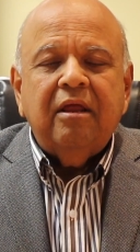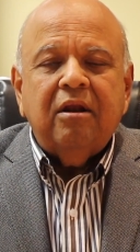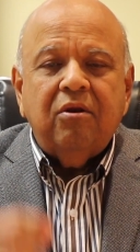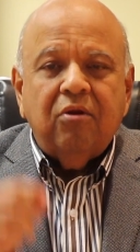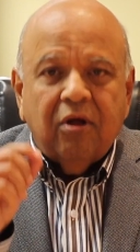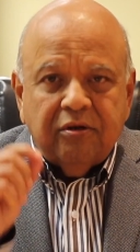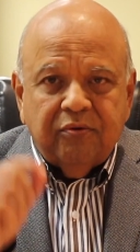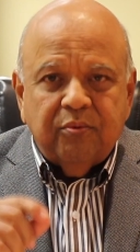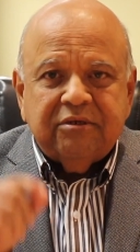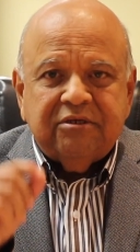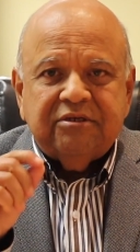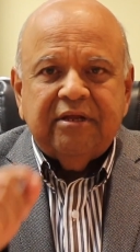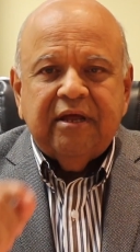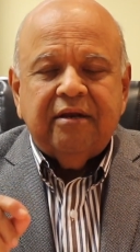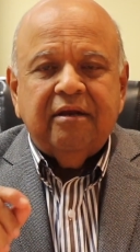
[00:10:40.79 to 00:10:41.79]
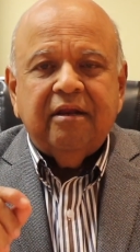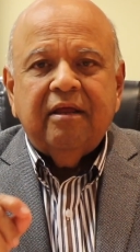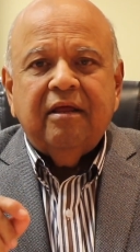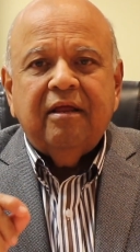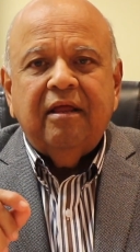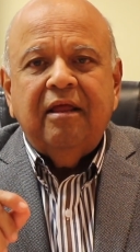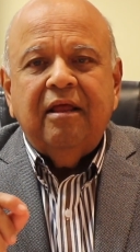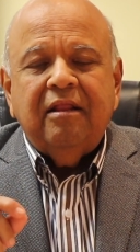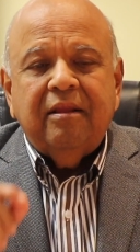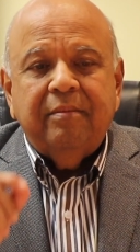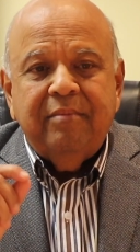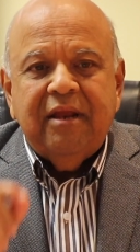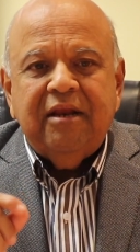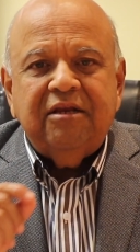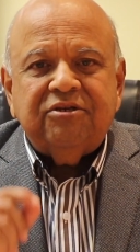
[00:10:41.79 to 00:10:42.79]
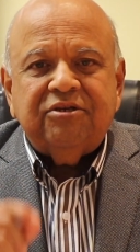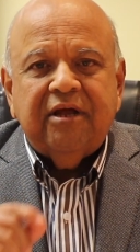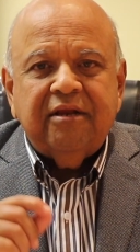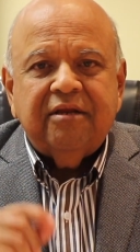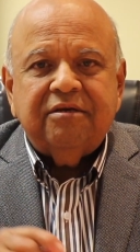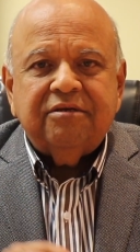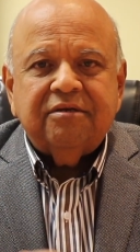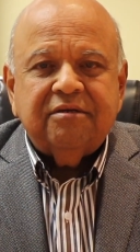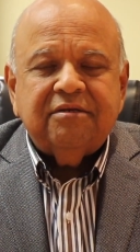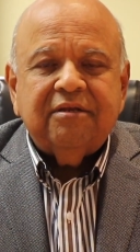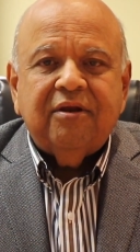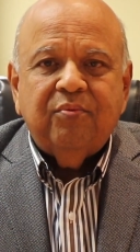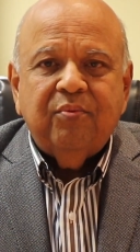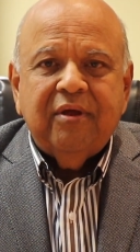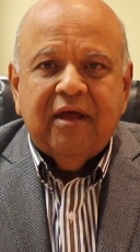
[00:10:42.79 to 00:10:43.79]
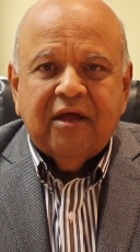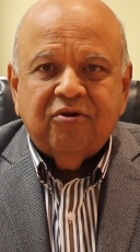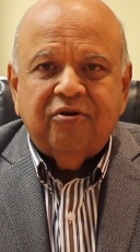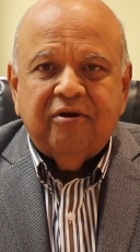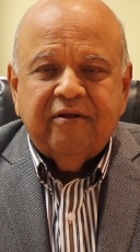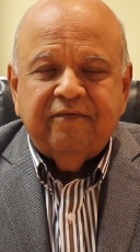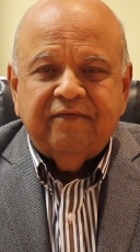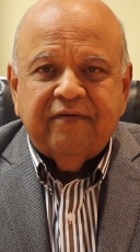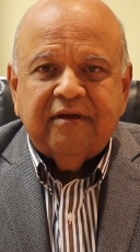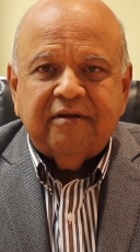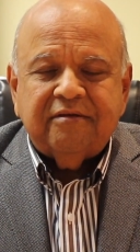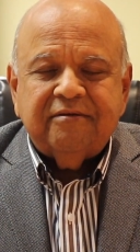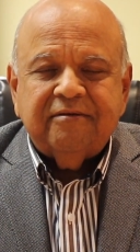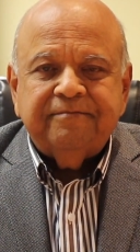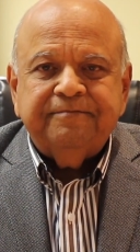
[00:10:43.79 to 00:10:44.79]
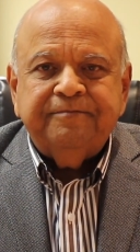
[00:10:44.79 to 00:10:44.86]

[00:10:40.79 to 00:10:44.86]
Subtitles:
notwithstanding the many challenges that we actually face.